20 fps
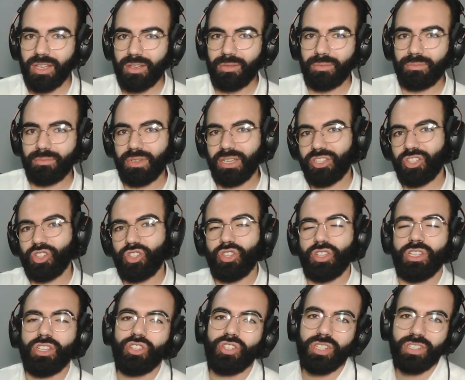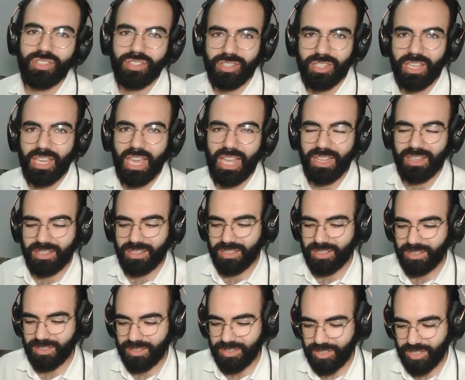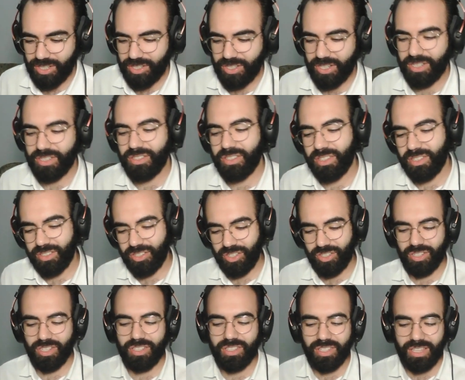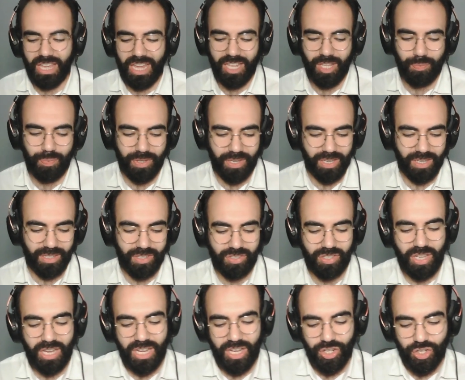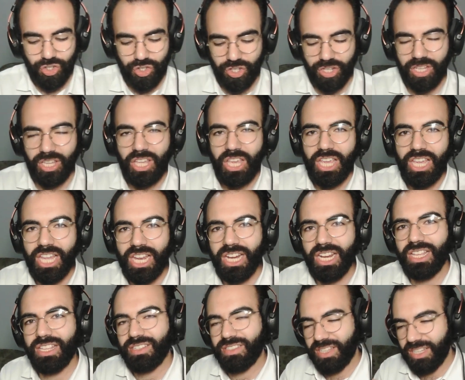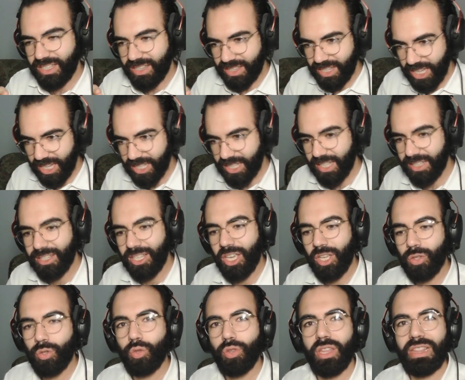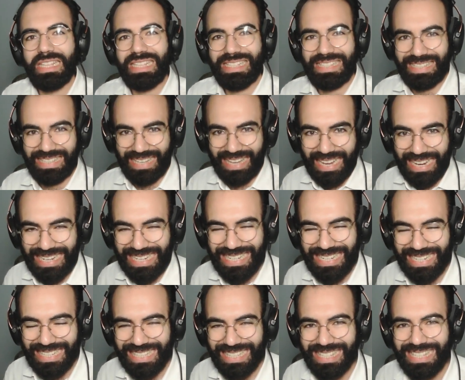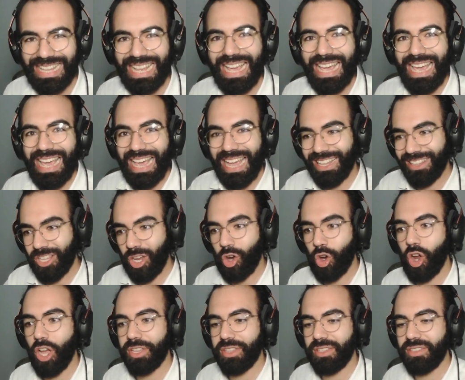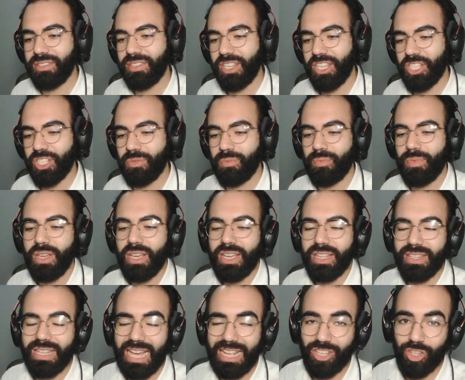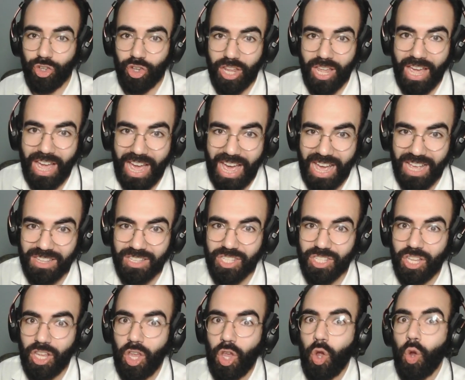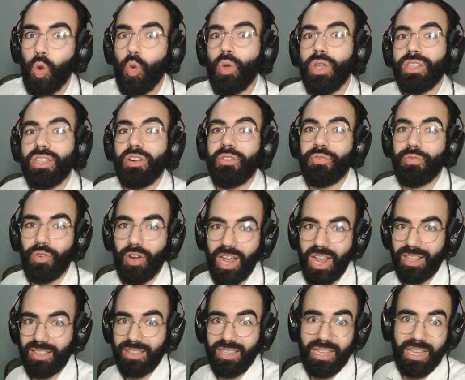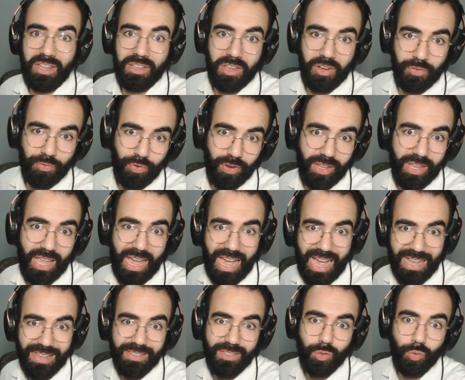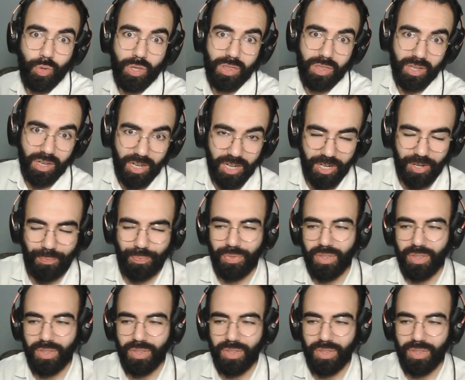But she just can't. She just can't, because she is addicted to the discussions and neuroticism that she has with her friend and her friend has with her.